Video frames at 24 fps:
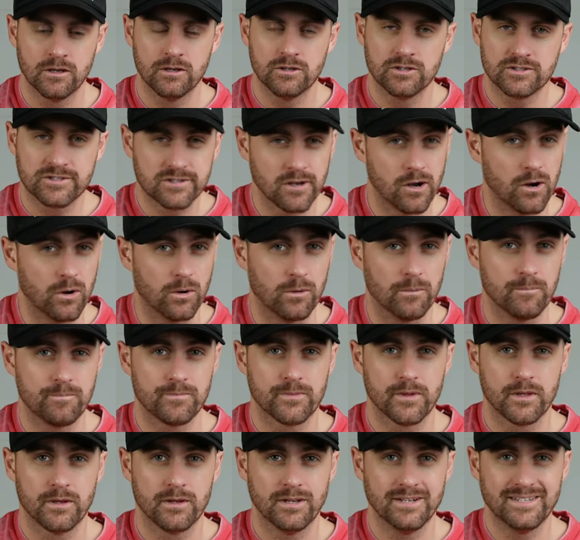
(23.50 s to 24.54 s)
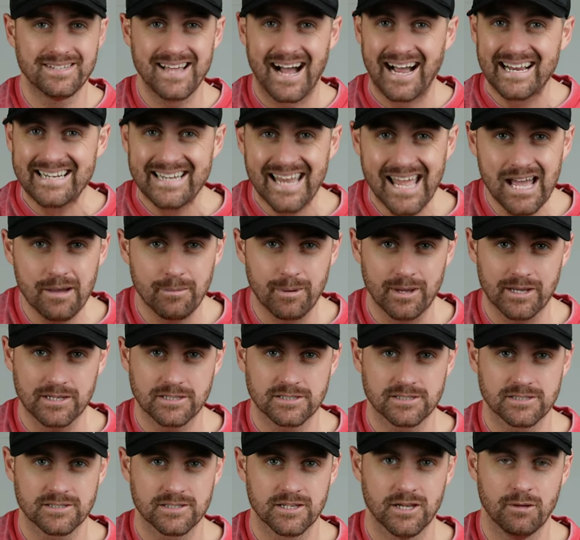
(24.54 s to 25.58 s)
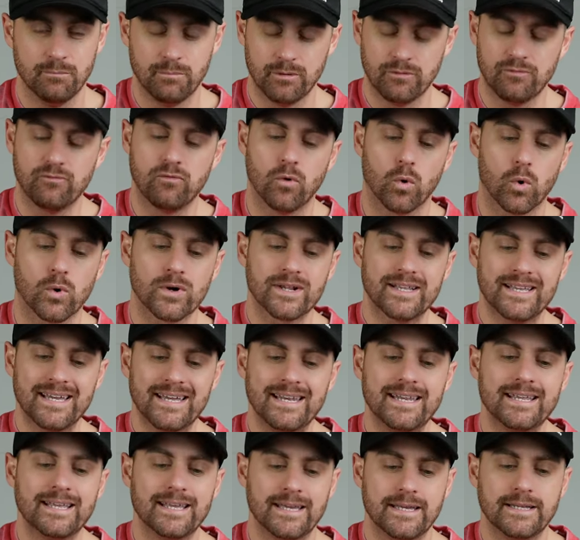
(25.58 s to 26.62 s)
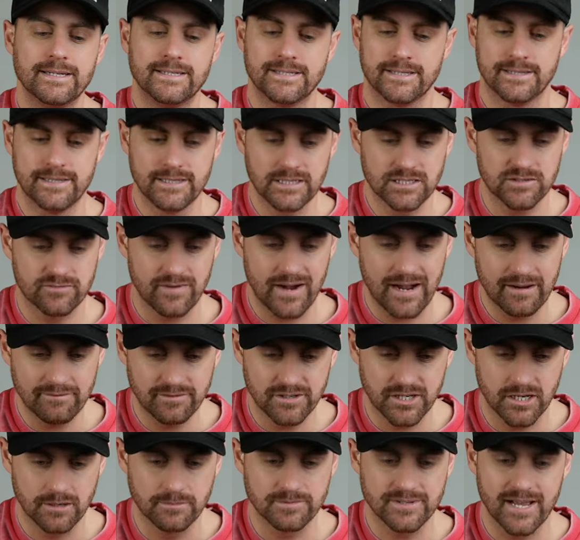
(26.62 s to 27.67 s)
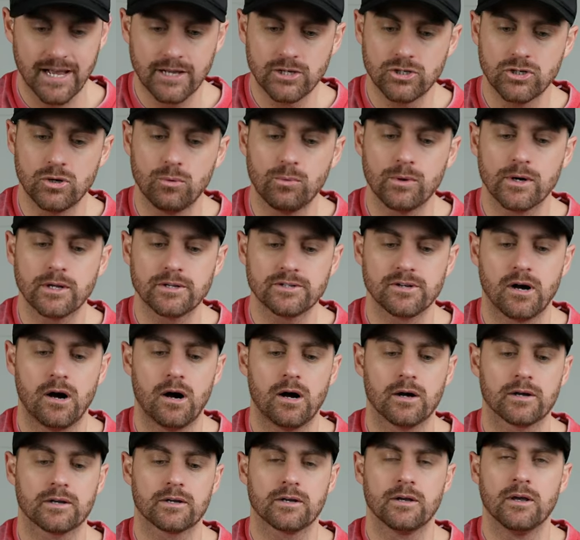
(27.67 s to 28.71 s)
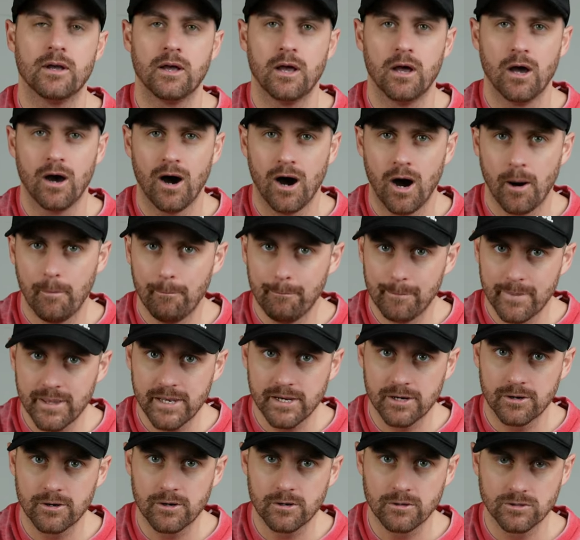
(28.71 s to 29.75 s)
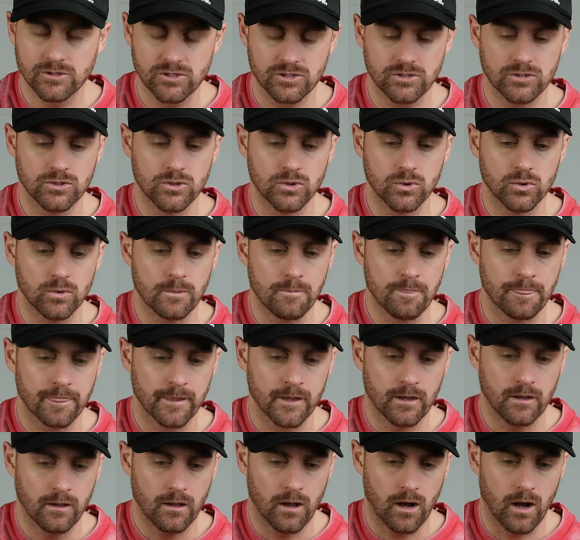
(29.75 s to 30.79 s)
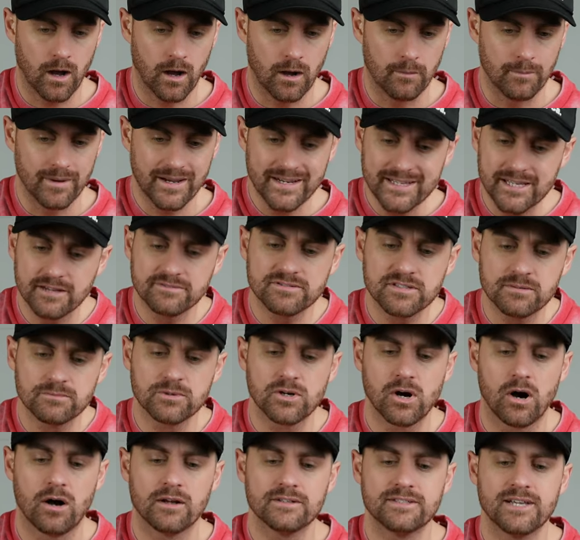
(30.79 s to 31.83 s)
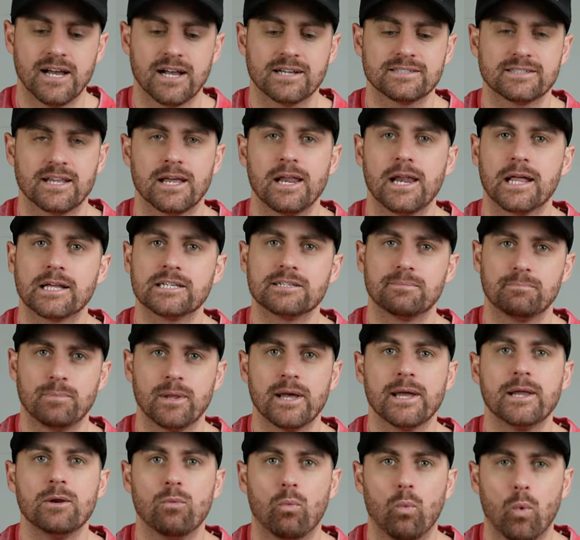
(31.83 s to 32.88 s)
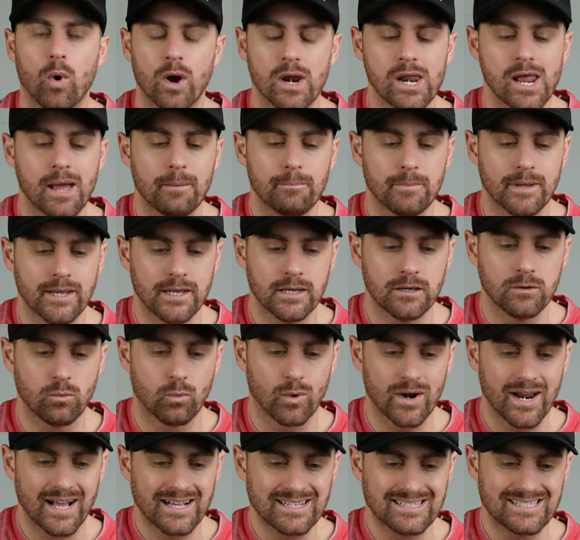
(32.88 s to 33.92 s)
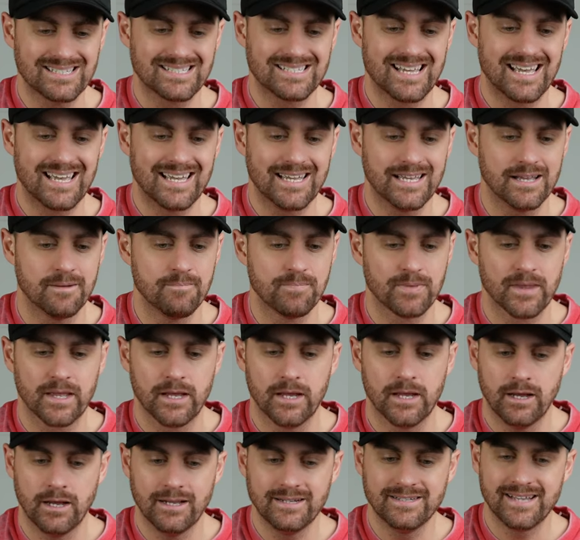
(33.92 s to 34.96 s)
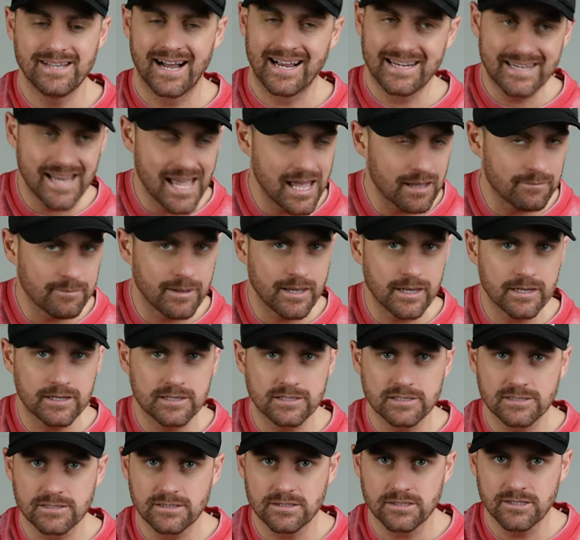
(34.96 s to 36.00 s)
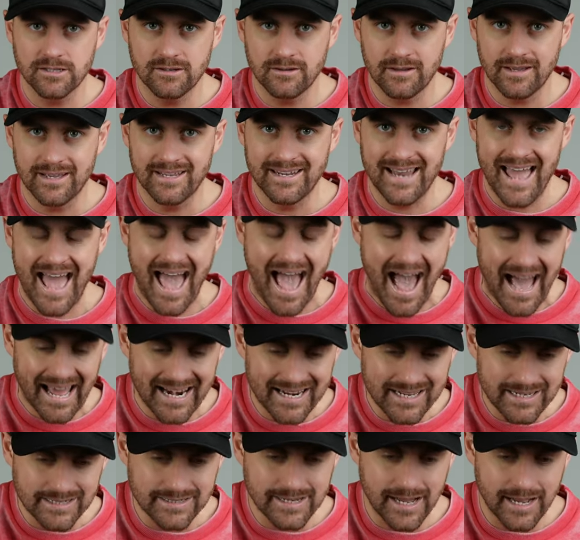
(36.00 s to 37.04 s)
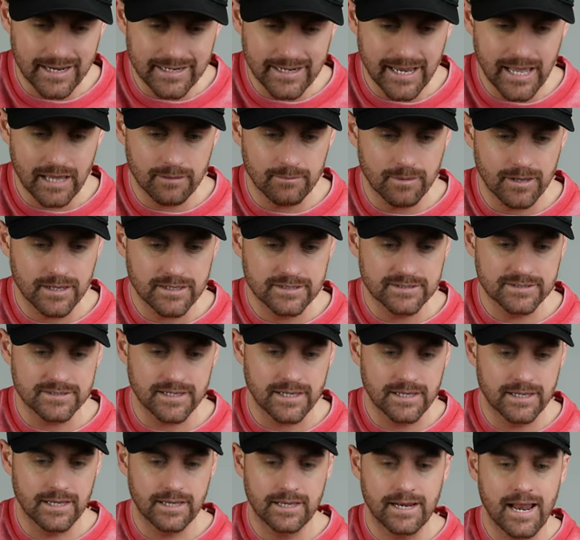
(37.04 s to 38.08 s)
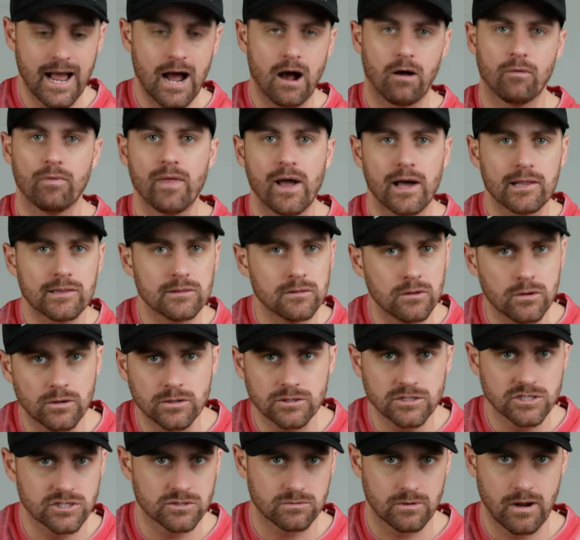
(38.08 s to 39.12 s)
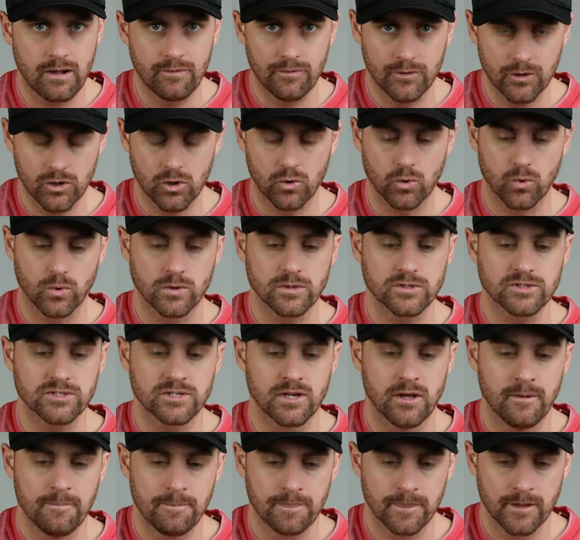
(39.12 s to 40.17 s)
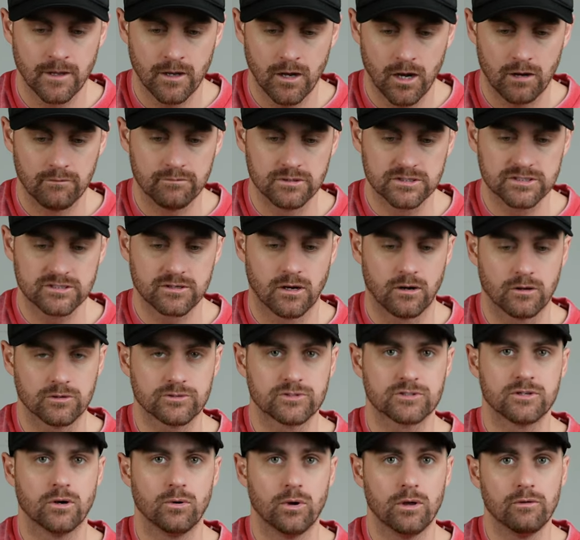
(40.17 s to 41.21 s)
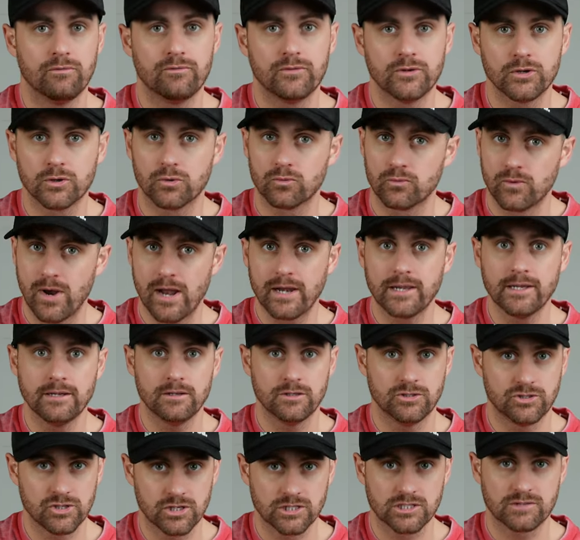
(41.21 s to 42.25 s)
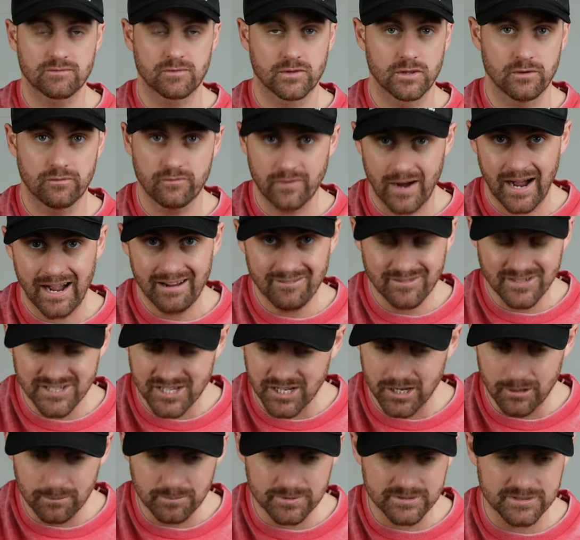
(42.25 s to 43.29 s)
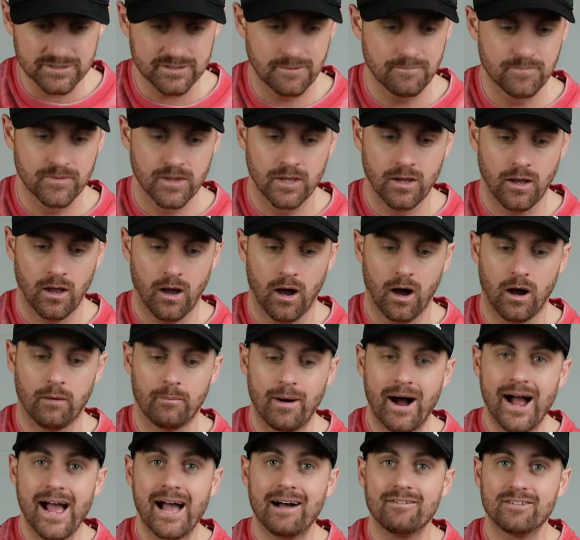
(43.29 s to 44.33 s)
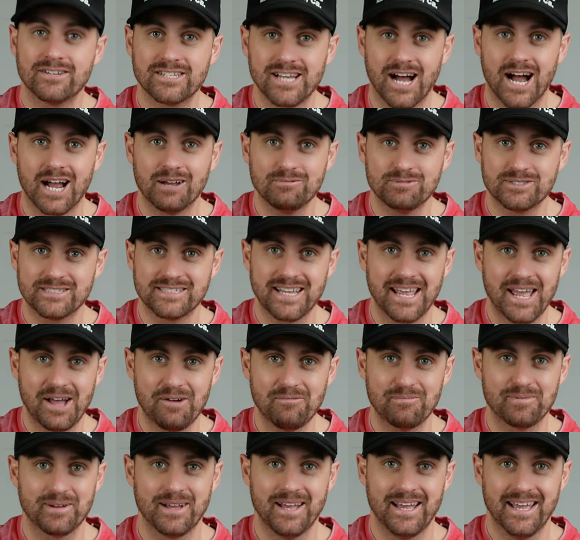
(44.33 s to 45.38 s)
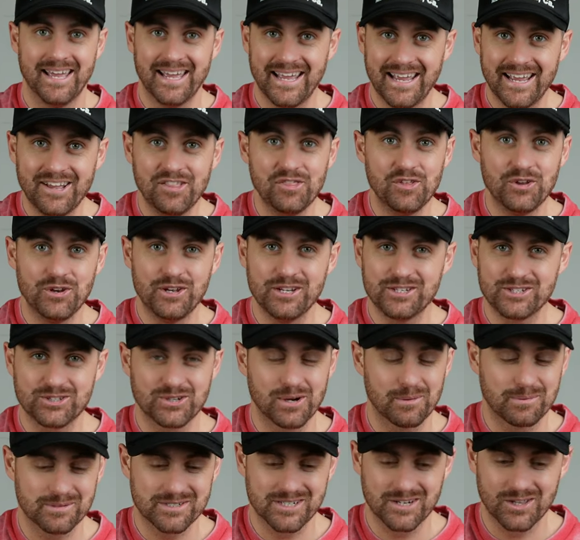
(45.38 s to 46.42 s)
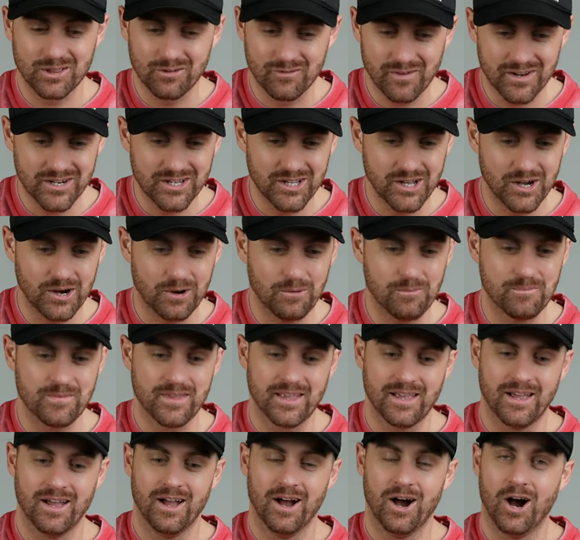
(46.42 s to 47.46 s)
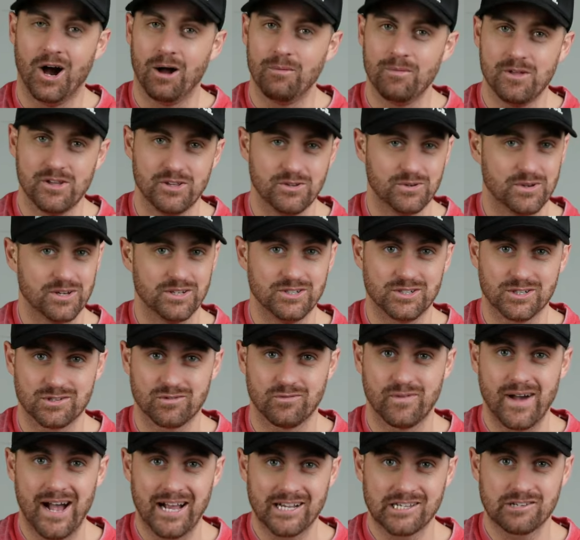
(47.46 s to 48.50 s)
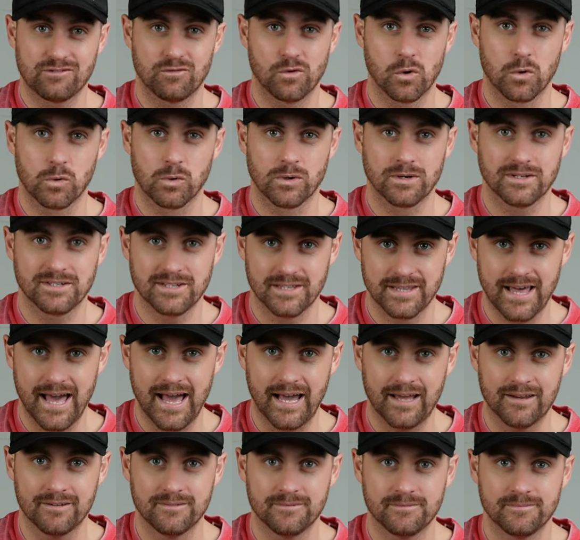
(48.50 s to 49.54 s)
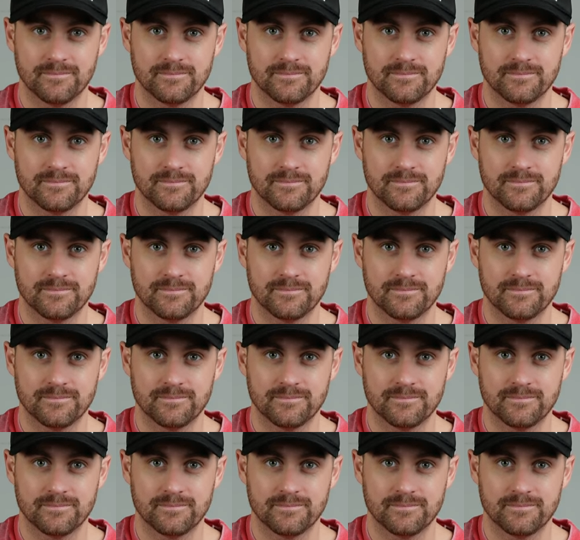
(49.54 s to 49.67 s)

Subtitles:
So, dynamics. Before getting into these 5 tips, I do want to talk a minute or two and give some context and explain what I mean when I say dynamics and adding dynamics and how that looks throughout the course of a song. So if you're ready just for the 5 tips, I have a timestamp in the description of the video that you can just fast forward to that.